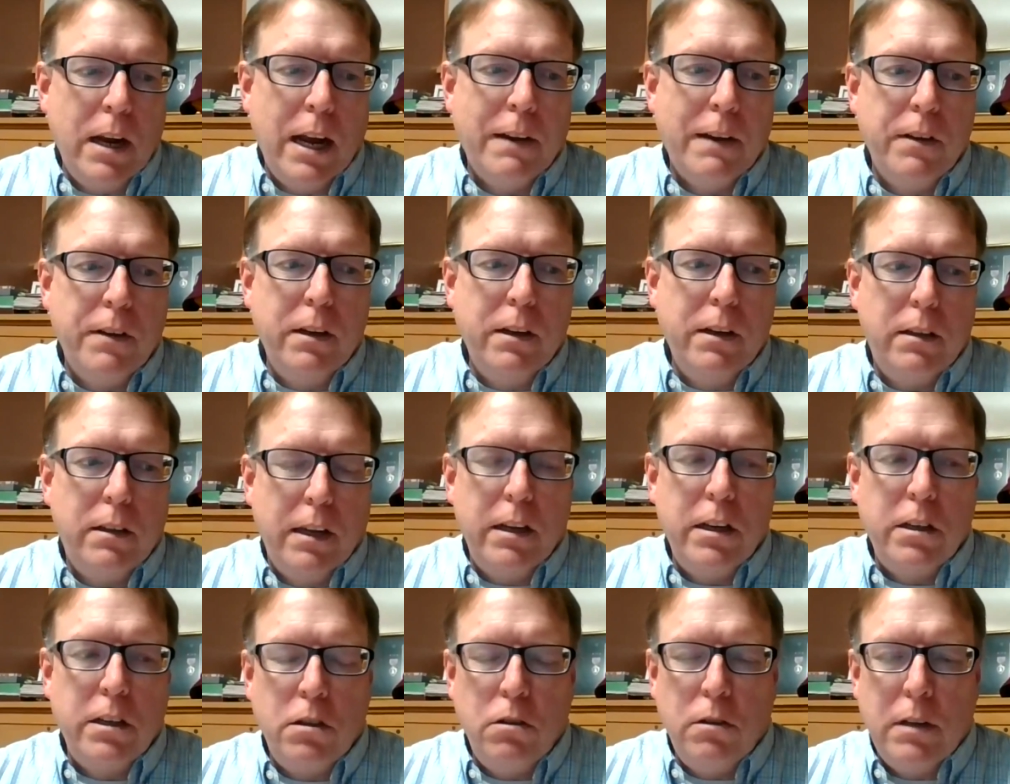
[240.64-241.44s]
you have
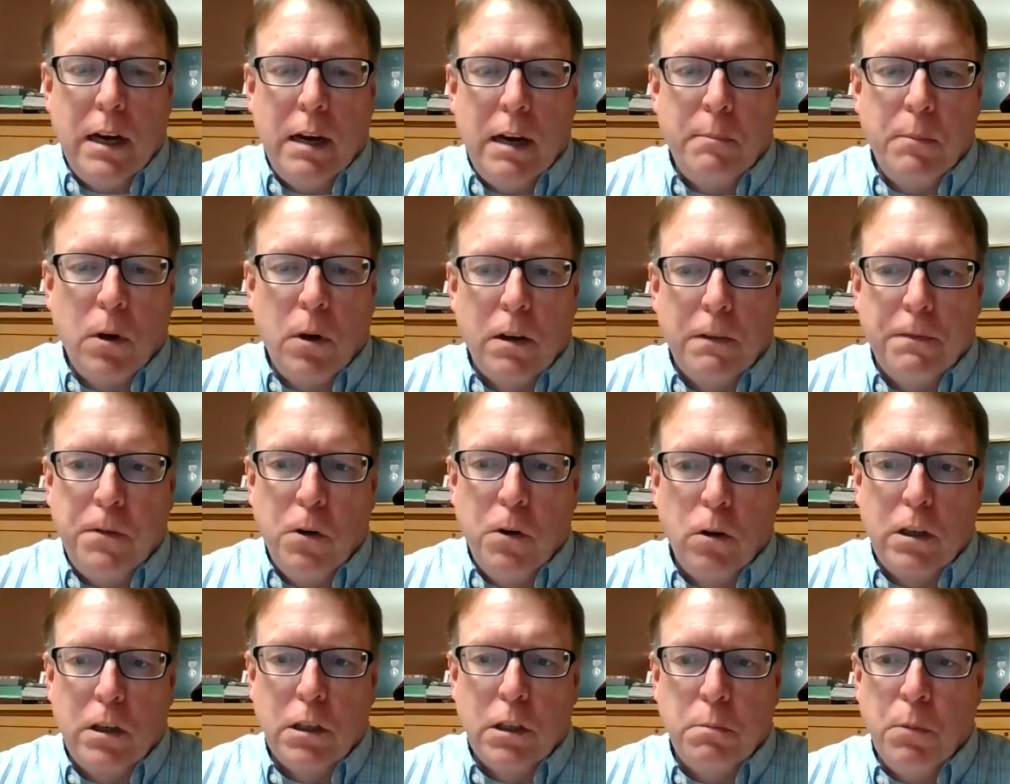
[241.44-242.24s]
the issue that I'm going to
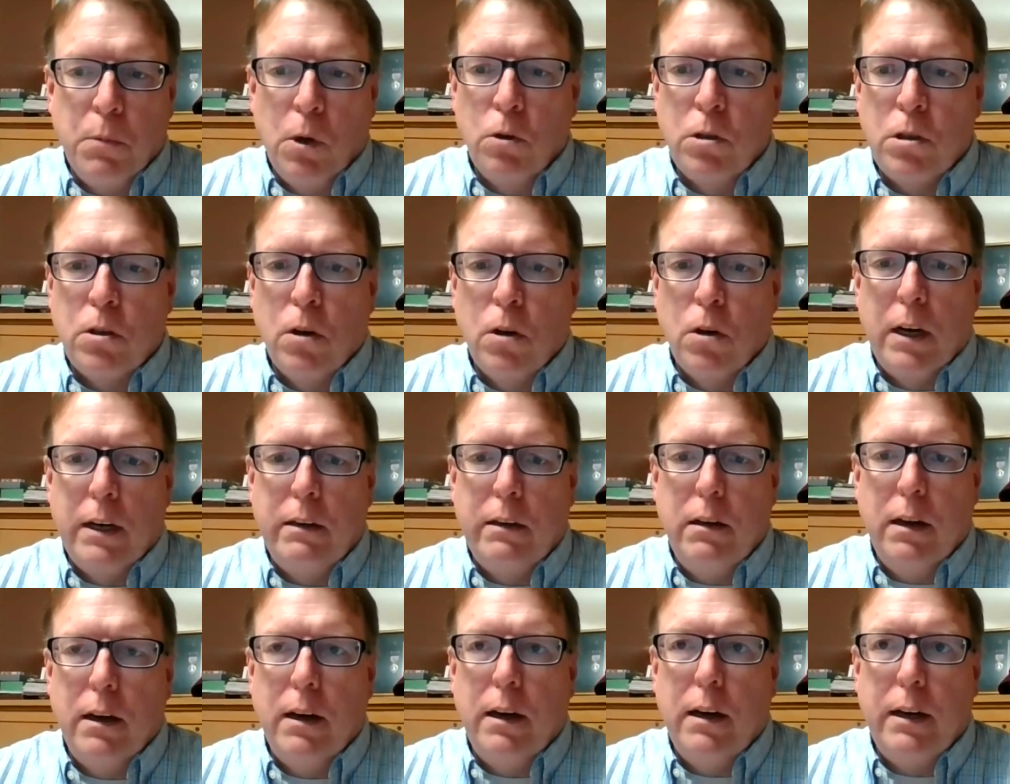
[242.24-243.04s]
focus most
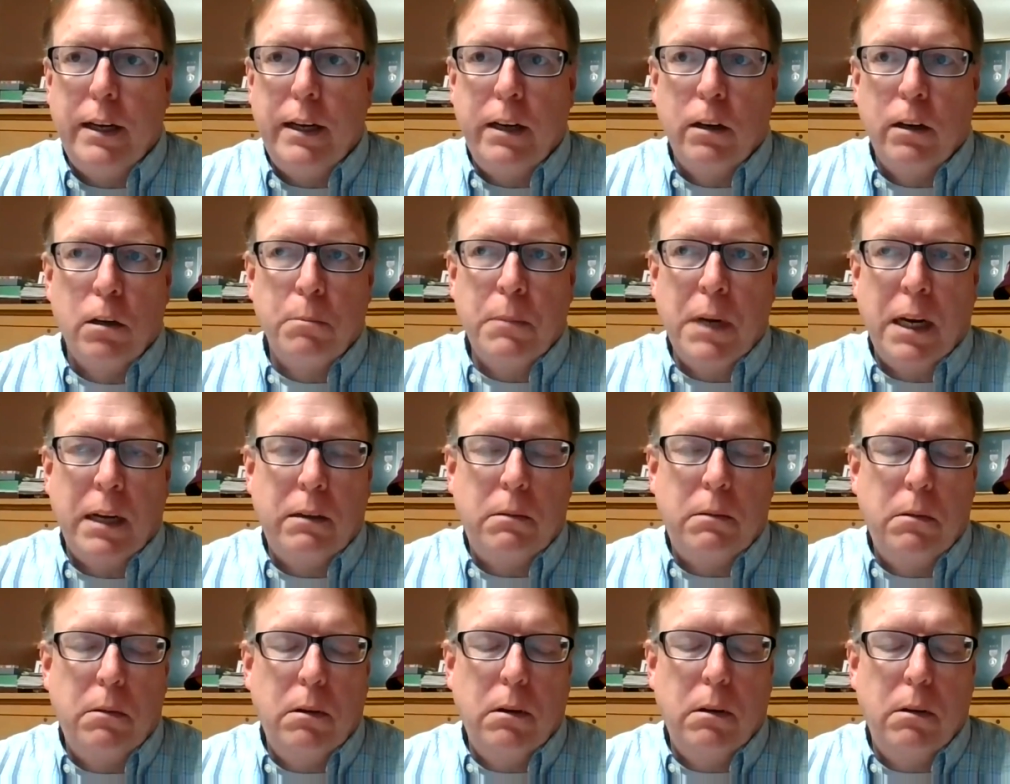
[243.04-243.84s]
on here in my
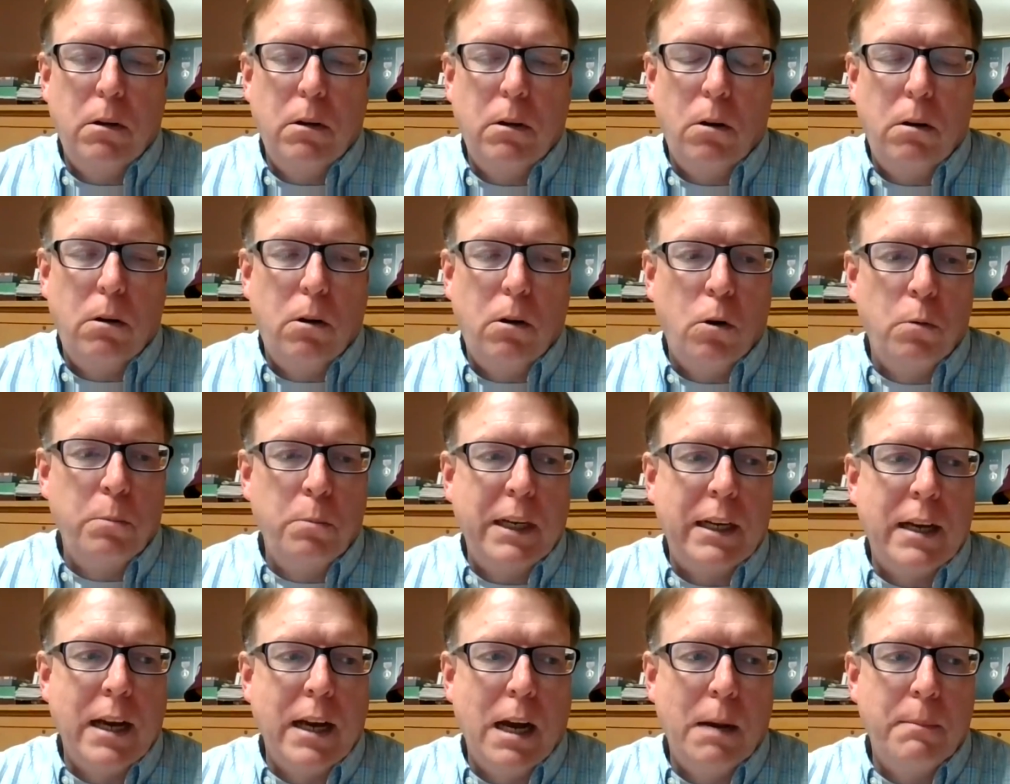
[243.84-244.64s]

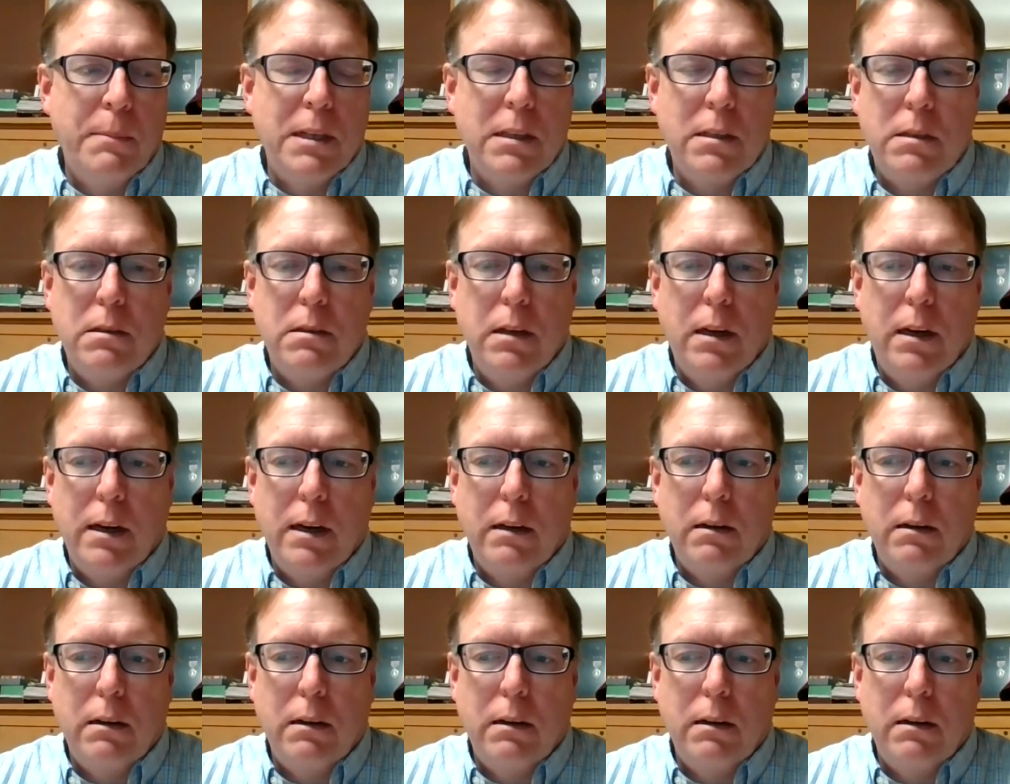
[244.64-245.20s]
opening comments,